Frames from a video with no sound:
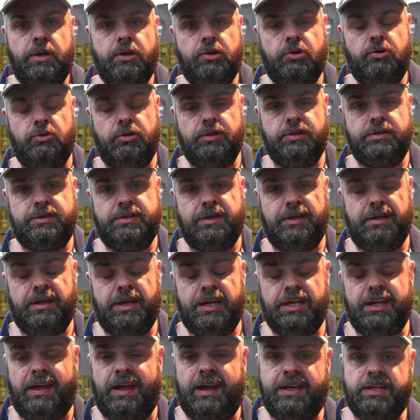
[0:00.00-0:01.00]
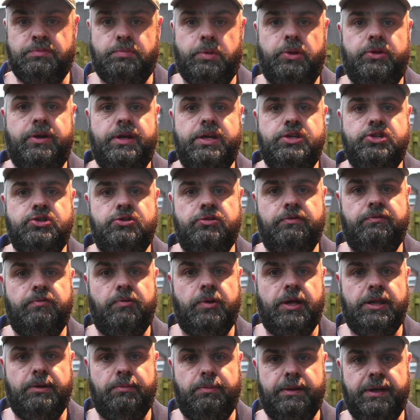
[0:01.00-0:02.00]
go into exploration of
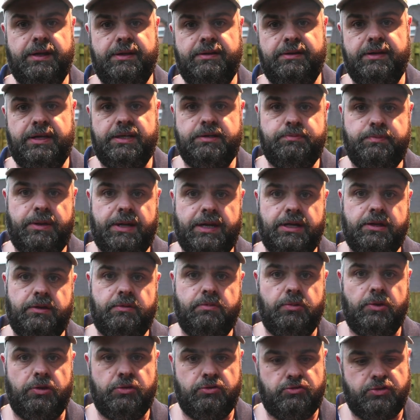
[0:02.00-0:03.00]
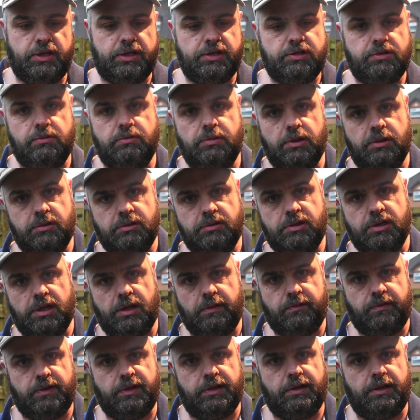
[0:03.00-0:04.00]
where the bleeding is, pack the wound, dress the wound,
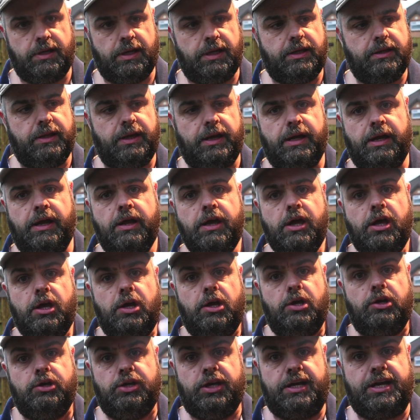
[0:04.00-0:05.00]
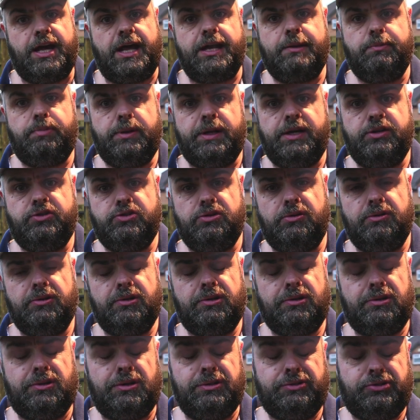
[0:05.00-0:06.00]
everything like that. You can apply
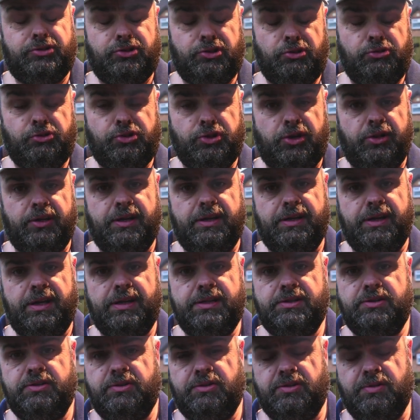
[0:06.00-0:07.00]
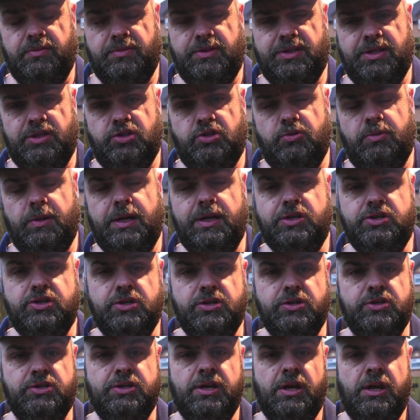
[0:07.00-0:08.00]
two tourniquets in some
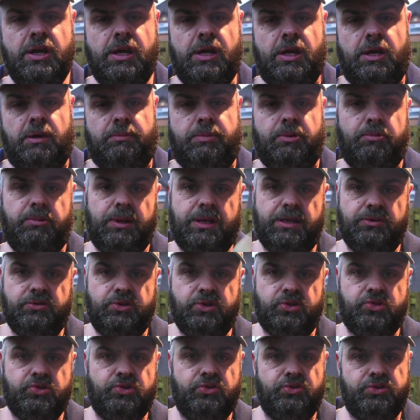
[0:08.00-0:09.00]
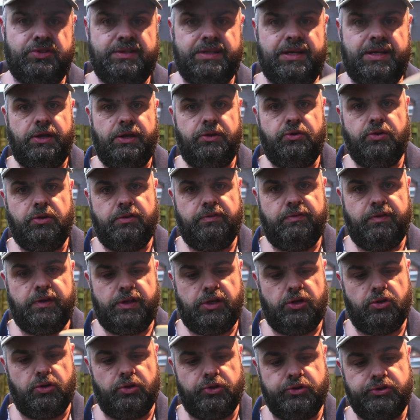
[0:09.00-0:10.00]
situations, but we can discuss in other
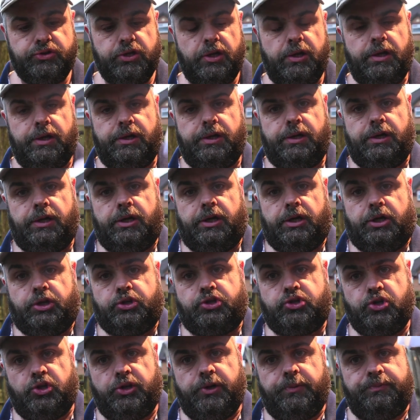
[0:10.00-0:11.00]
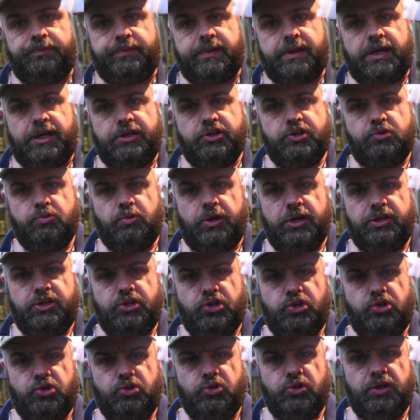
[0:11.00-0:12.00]
videos. So I just wanted
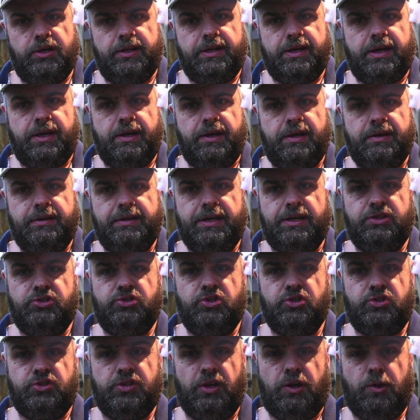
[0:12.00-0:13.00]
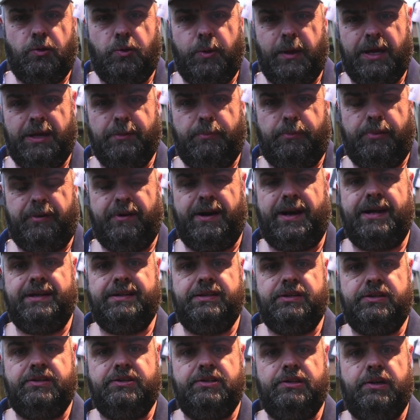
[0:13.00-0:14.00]
to show you that. That's just a quick
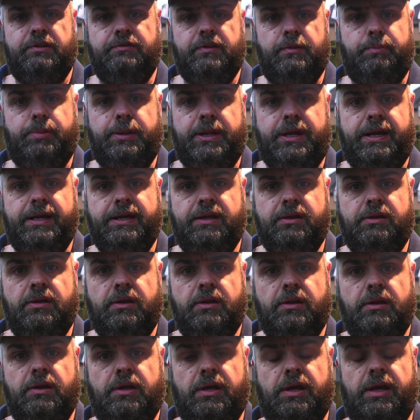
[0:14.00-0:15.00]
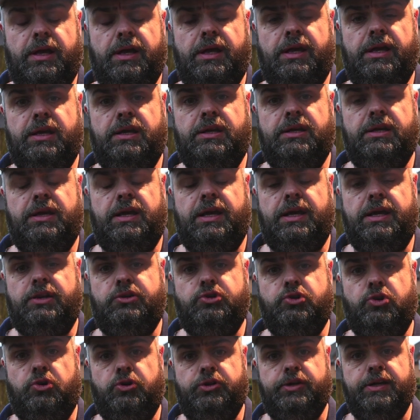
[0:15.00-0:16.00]
practice of applying a
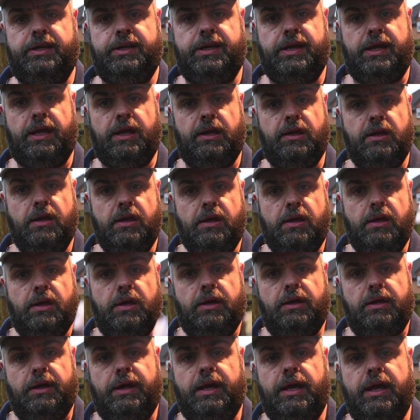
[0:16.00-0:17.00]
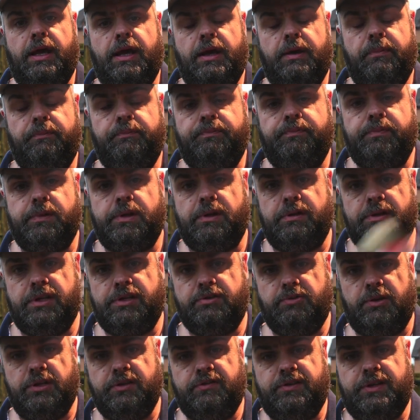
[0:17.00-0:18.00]
tourniquet.
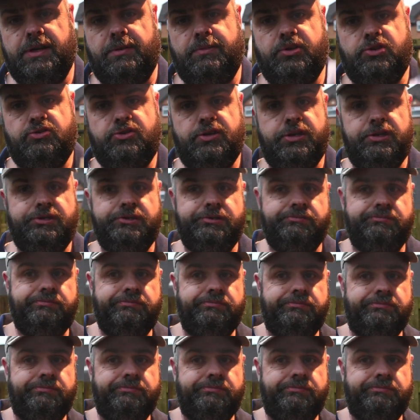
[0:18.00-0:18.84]
This one's for demonstration,